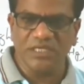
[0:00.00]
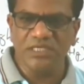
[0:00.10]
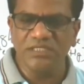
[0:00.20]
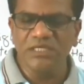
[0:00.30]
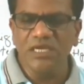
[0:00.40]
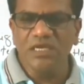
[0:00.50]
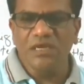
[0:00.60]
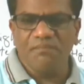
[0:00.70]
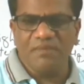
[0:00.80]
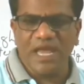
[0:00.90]
These
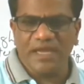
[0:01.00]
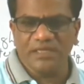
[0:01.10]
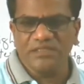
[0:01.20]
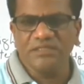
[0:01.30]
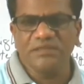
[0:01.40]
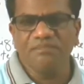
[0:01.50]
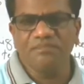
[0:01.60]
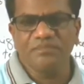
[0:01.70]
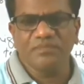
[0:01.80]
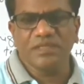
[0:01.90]
plants
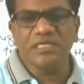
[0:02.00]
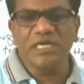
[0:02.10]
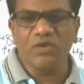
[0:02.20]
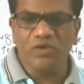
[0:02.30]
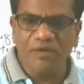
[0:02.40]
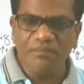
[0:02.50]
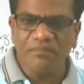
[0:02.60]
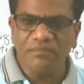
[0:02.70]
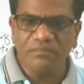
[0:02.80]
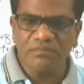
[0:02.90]
develop
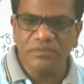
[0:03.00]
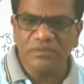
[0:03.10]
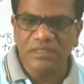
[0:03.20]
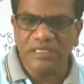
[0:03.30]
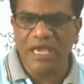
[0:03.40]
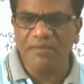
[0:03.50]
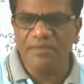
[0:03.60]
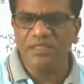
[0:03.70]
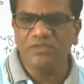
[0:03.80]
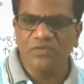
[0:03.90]

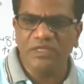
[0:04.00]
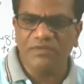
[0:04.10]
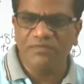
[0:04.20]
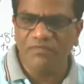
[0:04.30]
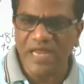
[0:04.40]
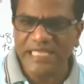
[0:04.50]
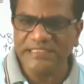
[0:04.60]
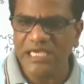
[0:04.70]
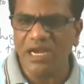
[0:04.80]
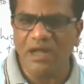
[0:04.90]
gametes with
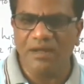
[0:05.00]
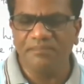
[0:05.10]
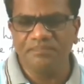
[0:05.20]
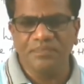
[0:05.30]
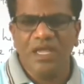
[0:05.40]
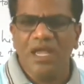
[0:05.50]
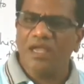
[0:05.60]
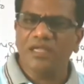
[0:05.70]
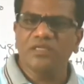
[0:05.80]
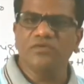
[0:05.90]
flagella,
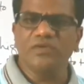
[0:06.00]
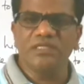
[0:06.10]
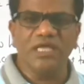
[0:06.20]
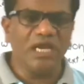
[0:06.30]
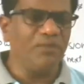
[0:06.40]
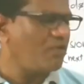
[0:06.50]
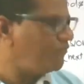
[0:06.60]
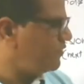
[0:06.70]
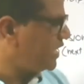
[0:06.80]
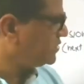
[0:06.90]
and with the help
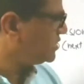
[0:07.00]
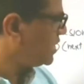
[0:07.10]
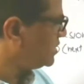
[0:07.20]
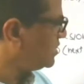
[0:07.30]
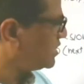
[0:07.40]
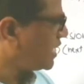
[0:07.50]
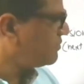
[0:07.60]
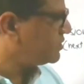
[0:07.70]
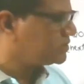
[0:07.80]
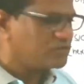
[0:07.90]
of flagella their
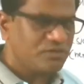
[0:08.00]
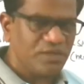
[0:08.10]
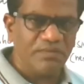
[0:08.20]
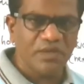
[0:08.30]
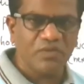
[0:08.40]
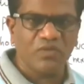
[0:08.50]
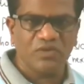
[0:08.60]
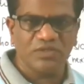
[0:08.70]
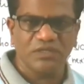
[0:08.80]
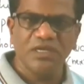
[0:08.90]
gametes swim in
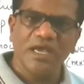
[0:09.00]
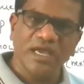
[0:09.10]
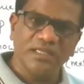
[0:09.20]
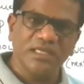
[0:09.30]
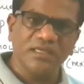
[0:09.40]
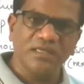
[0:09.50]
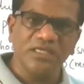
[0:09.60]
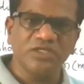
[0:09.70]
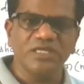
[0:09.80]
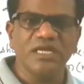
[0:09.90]
water and they
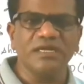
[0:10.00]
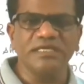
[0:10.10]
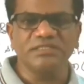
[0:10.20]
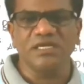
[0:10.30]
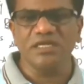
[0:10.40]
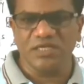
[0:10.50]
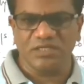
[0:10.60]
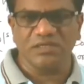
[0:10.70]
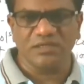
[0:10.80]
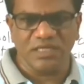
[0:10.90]
reach their
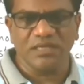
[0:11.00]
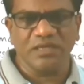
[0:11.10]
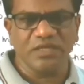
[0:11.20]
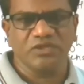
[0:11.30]
destination, they reach